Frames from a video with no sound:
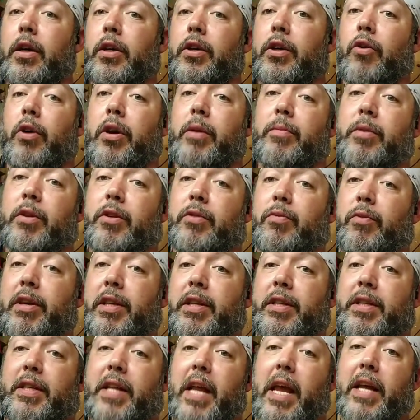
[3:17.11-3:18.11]
going
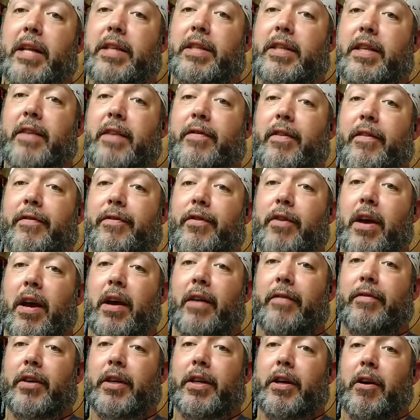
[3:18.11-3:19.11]
between states, even if you
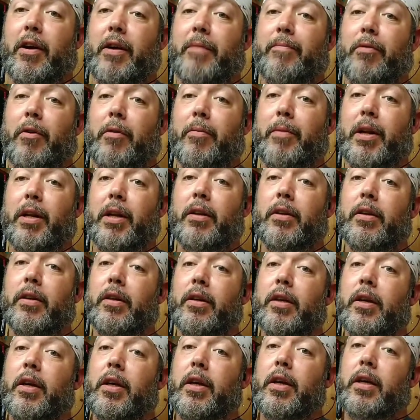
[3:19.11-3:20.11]
have your carry permit,
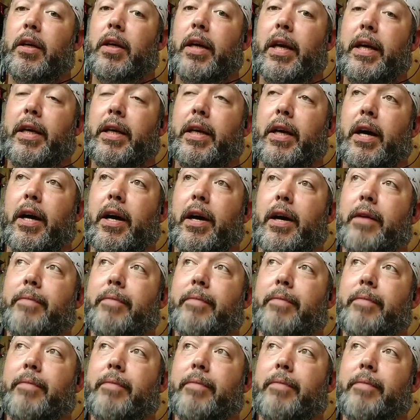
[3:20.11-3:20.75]
like